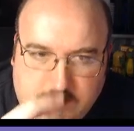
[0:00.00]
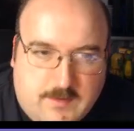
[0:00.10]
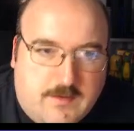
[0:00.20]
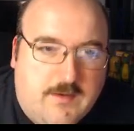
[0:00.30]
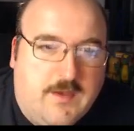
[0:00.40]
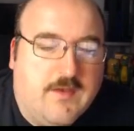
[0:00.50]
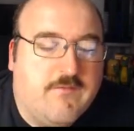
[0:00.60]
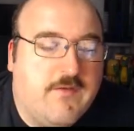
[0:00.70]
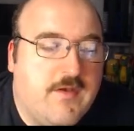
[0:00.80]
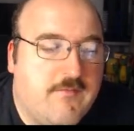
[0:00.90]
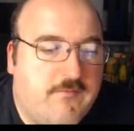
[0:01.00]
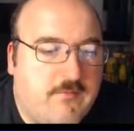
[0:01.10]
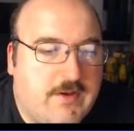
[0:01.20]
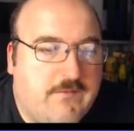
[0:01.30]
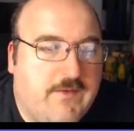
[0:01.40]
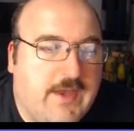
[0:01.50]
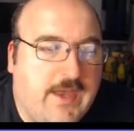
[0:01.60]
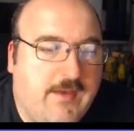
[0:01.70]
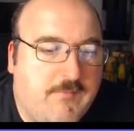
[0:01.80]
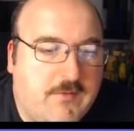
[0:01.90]
Yes, and throughout the
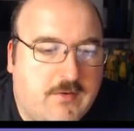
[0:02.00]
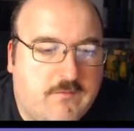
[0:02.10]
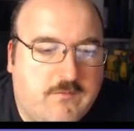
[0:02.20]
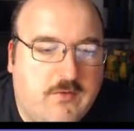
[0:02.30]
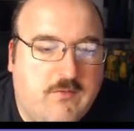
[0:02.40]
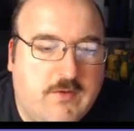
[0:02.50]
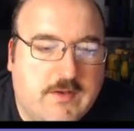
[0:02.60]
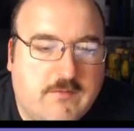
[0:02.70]
game there are certain you get